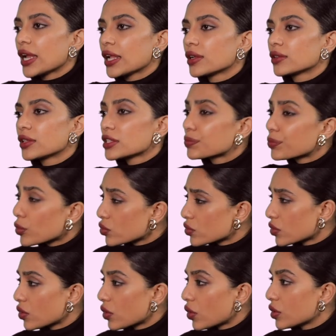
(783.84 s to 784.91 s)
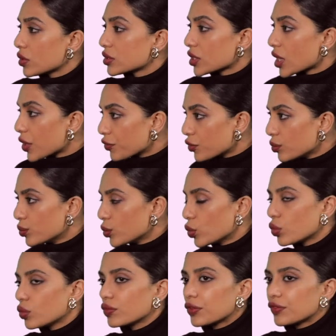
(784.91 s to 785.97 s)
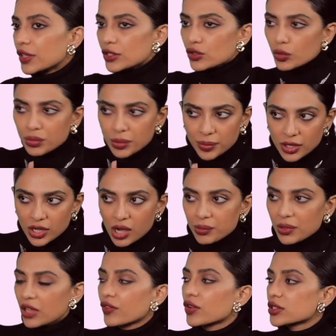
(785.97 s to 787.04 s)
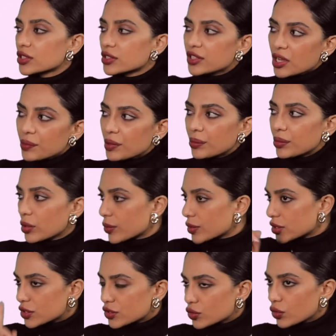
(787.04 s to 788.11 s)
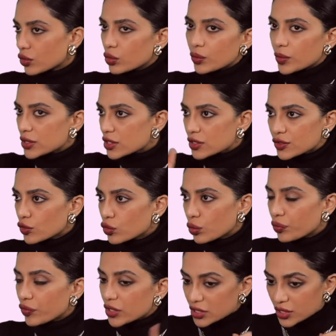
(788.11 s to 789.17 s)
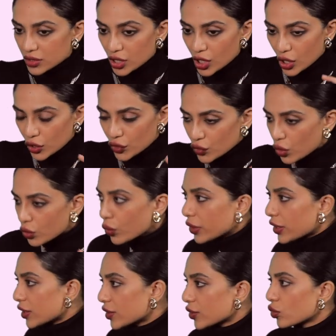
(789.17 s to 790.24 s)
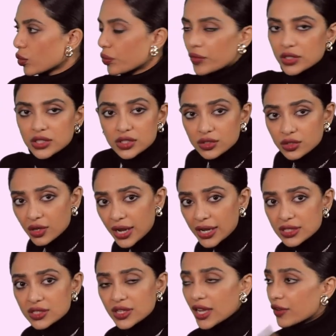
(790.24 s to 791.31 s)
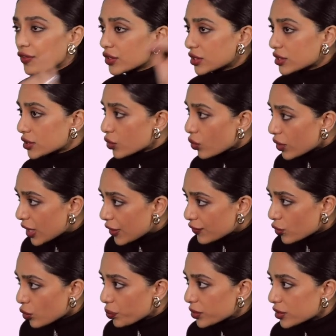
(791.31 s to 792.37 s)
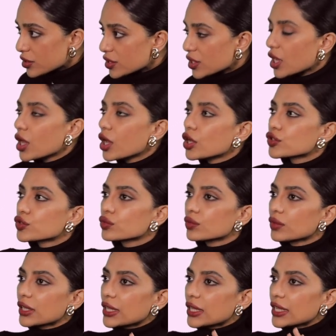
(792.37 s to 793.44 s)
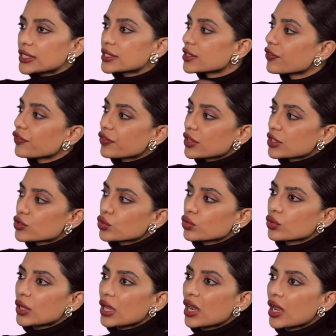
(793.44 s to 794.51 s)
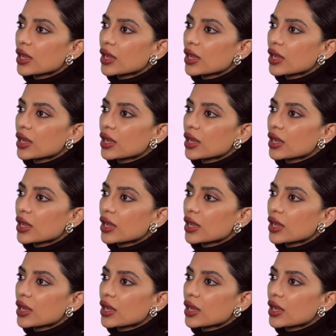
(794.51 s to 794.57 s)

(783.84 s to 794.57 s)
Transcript: and there's protocols, how you move. Hmm. If there's two people coming versus three people versus solo versus group versus you're going in a group versus right side versus door left opens. So it's different. So an